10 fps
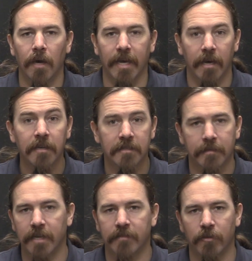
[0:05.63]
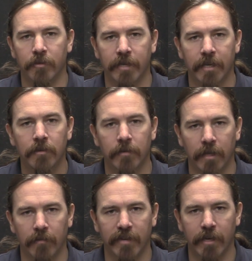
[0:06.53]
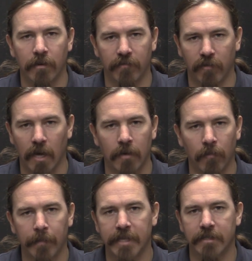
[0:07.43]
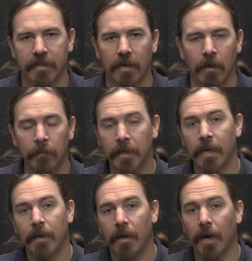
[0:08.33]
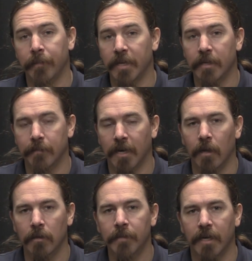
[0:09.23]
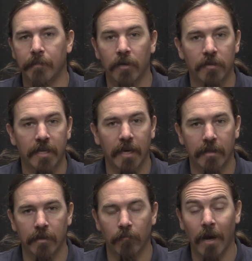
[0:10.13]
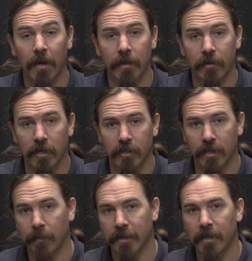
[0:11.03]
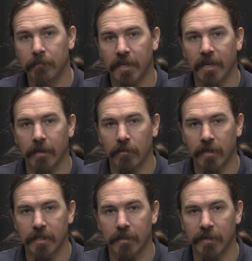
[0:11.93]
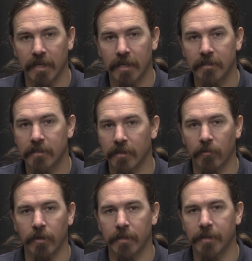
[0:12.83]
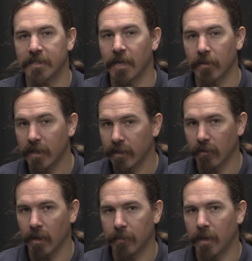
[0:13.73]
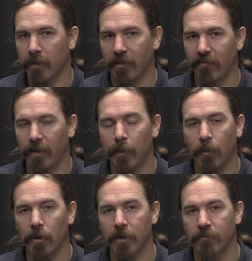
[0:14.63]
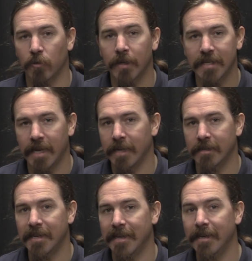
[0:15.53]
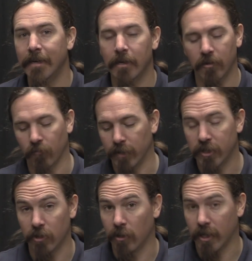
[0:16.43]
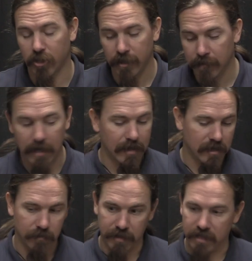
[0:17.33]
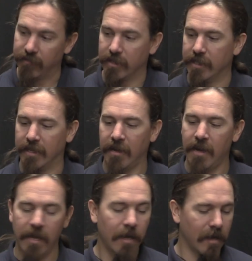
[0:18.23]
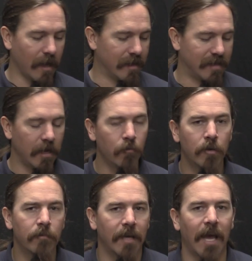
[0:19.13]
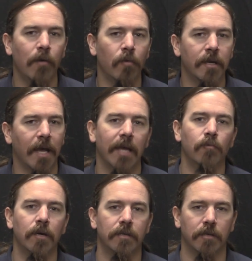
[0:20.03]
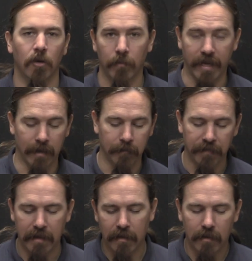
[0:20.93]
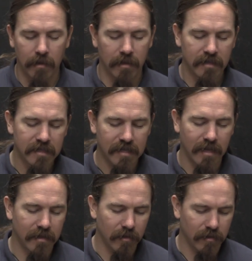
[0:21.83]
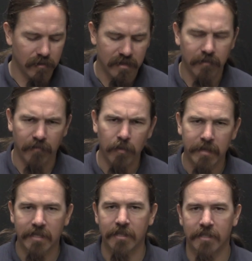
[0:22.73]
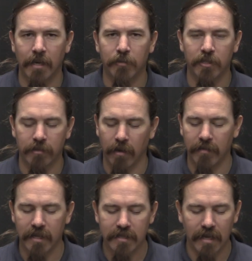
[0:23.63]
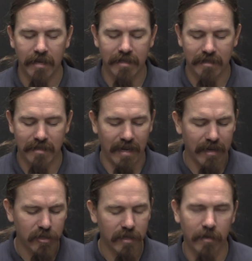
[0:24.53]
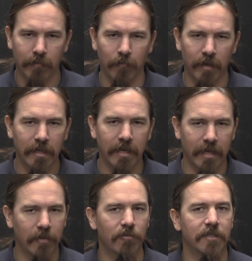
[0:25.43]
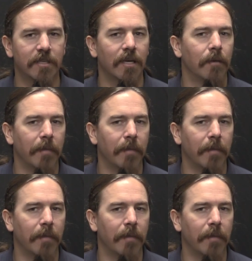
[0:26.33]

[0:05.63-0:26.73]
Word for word: Hi guys, thanks for tuning in to another video on ForgottenWeapons.com. I'm Ian McCollum and I'm here today at the Rock Island Auction Company taking a look at some of the guns they're going to be selling in their upcoming February of 2018 regional auction, specifically today, a Daewoo K1A1 carbine. This is a gun, there, there's a few misconceptions around this, and it's actually a really interesting